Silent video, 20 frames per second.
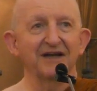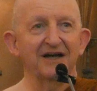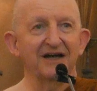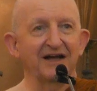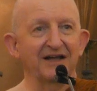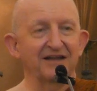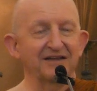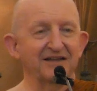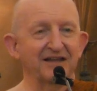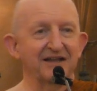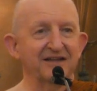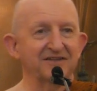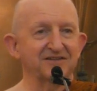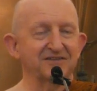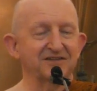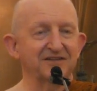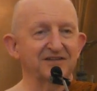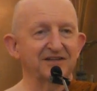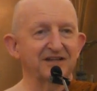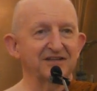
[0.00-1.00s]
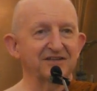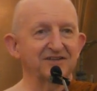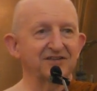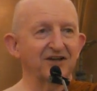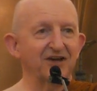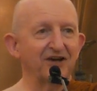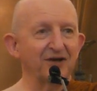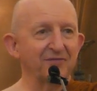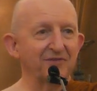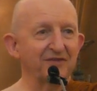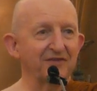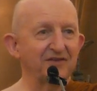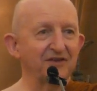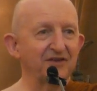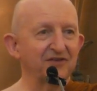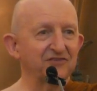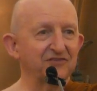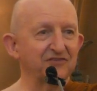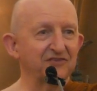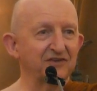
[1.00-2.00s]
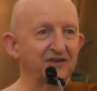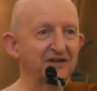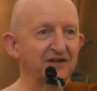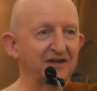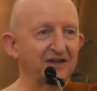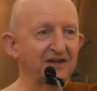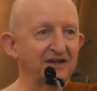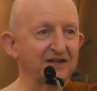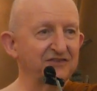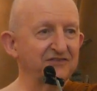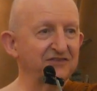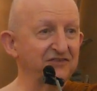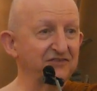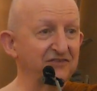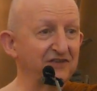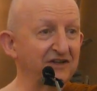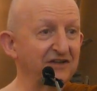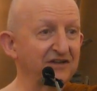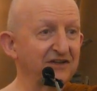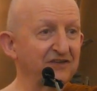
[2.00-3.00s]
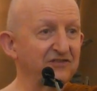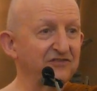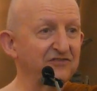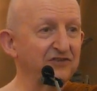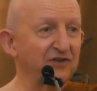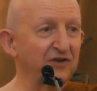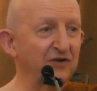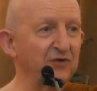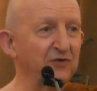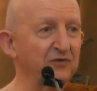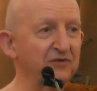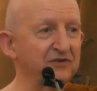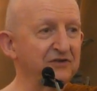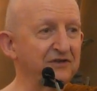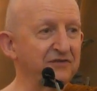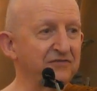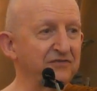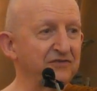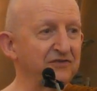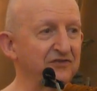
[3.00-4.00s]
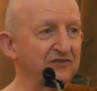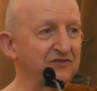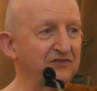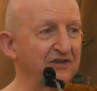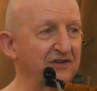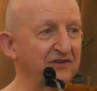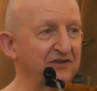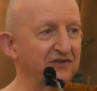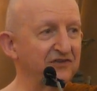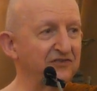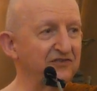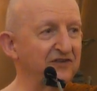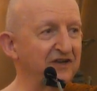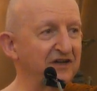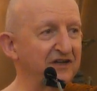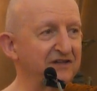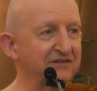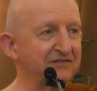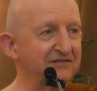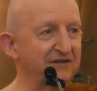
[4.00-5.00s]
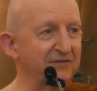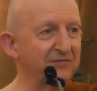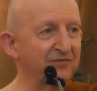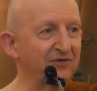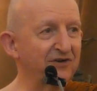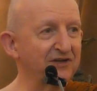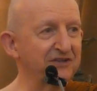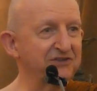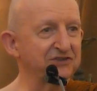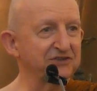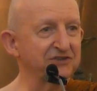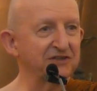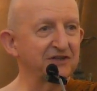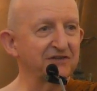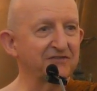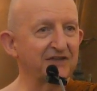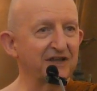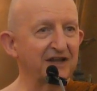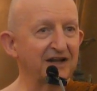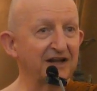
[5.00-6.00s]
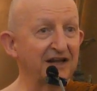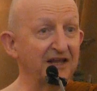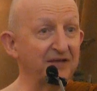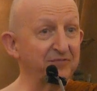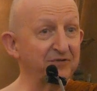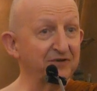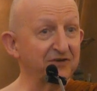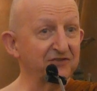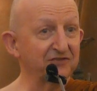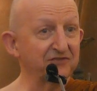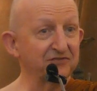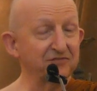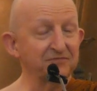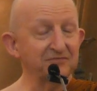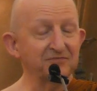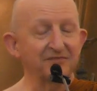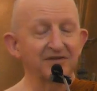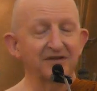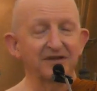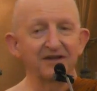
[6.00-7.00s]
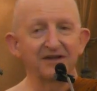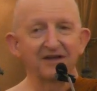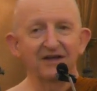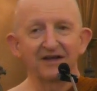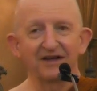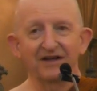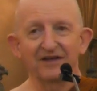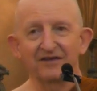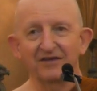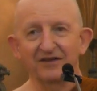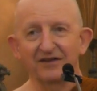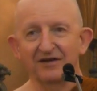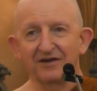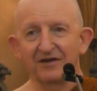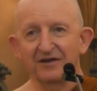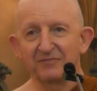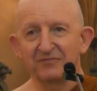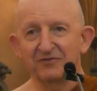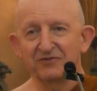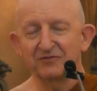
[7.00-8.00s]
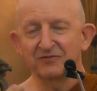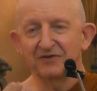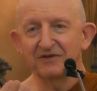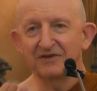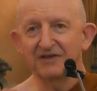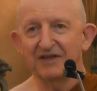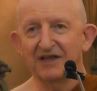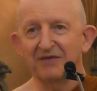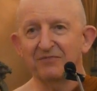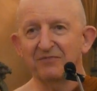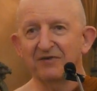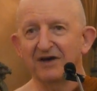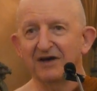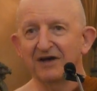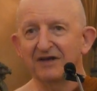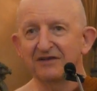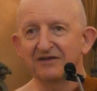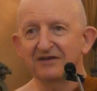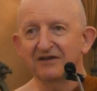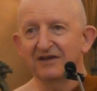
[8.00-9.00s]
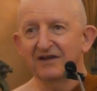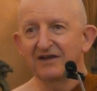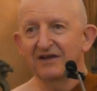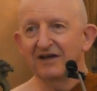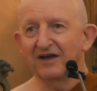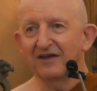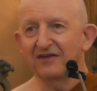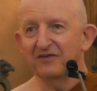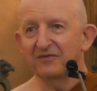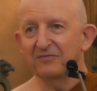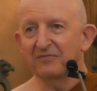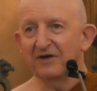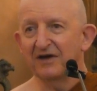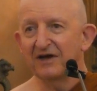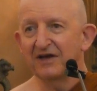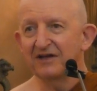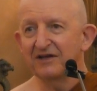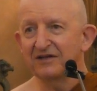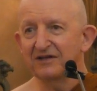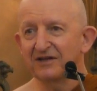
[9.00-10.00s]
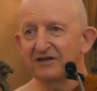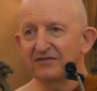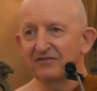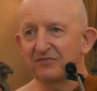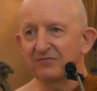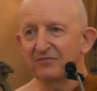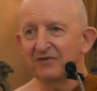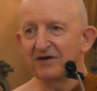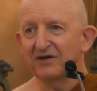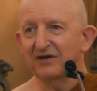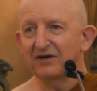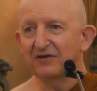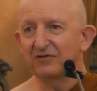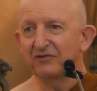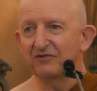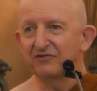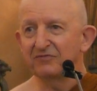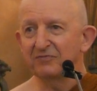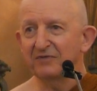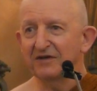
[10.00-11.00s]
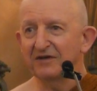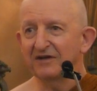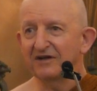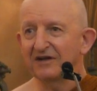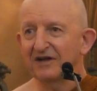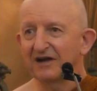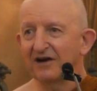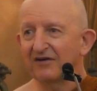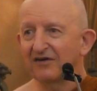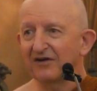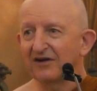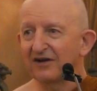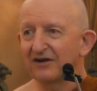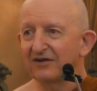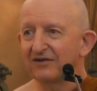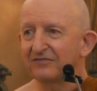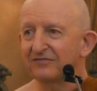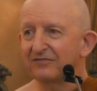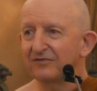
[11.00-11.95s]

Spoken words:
at that time, then there's, as he said, there's no difference in the state of liberation of that layperson between their mind and the mind of a monk who has been an arahant